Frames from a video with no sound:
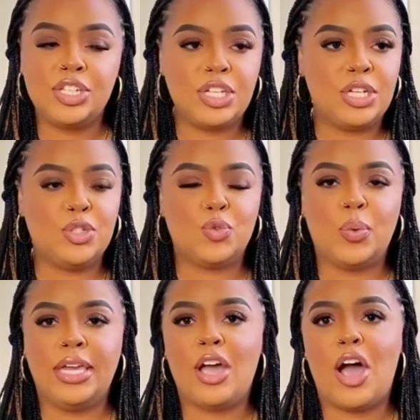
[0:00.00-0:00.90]

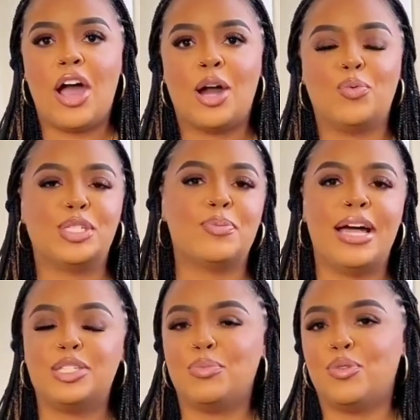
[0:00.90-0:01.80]
NGOs to create a
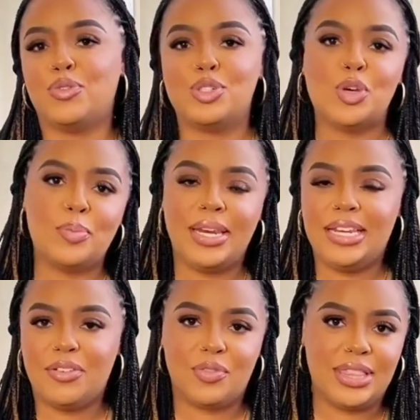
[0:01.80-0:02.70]
legal aid fund for
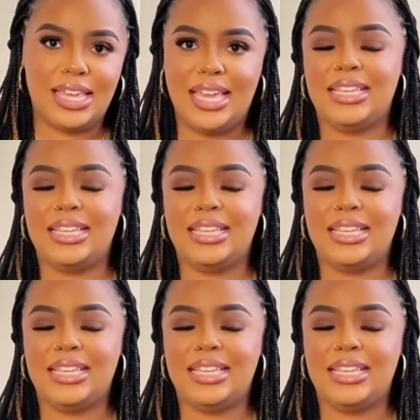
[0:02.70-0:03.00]
foreign women